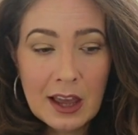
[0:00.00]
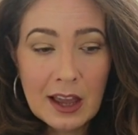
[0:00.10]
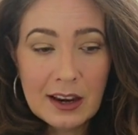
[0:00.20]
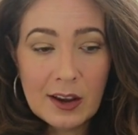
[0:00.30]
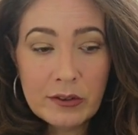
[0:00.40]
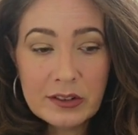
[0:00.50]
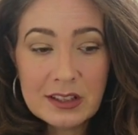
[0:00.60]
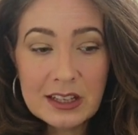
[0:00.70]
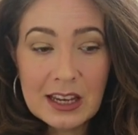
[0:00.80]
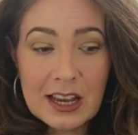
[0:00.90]
And he
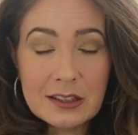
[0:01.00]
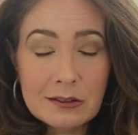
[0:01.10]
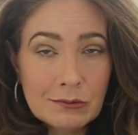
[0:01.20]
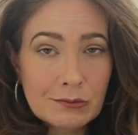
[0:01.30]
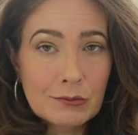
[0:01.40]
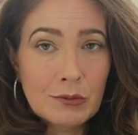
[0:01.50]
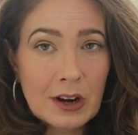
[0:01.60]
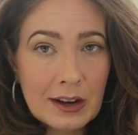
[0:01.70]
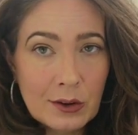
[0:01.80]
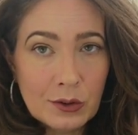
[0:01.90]
obviously gets some
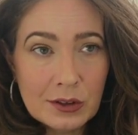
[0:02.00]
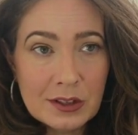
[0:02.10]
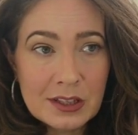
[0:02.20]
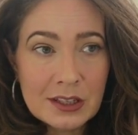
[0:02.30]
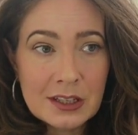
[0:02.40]
really good